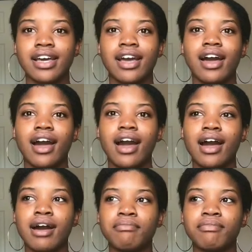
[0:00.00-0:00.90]

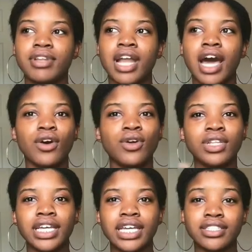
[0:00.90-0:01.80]
Not
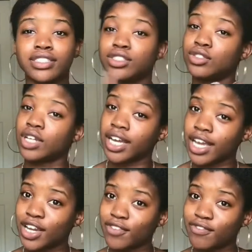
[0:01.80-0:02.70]
only do you not get
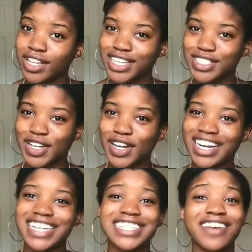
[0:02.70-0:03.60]
your feelings hurt,
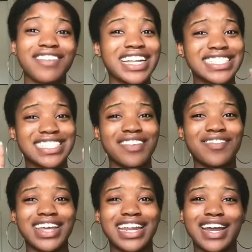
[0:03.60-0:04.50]
because I read in some
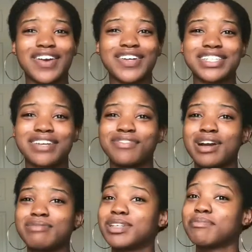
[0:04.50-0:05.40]
knitting and crochet
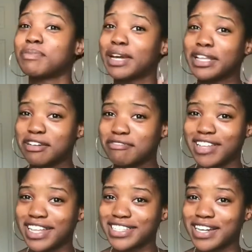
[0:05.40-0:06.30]
forums, some people get their
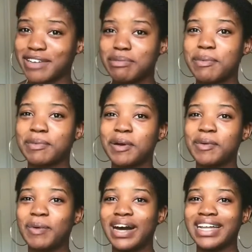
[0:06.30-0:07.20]
feelings hurt when people don't
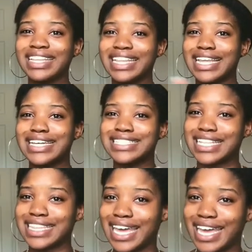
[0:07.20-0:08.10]
want the things that
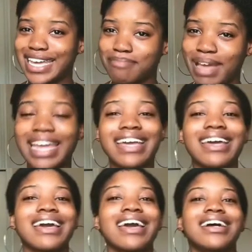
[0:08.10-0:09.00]
they make.
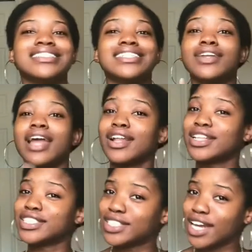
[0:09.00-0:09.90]
So not only
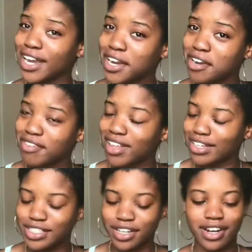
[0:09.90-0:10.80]
do you not get your
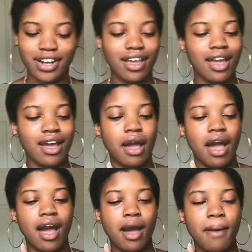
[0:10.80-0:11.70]
feelings hurt,
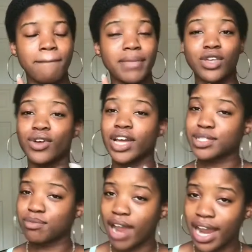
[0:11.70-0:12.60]
you get to
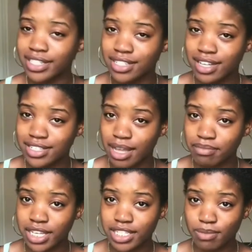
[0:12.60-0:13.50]
practice on
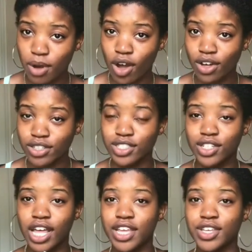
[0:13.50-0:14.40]
something small so
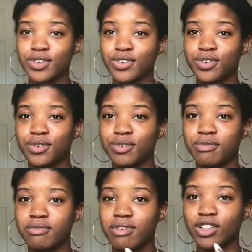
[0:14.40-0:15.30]
that you
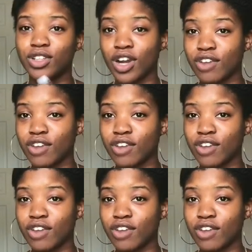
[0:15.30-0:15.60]
learn from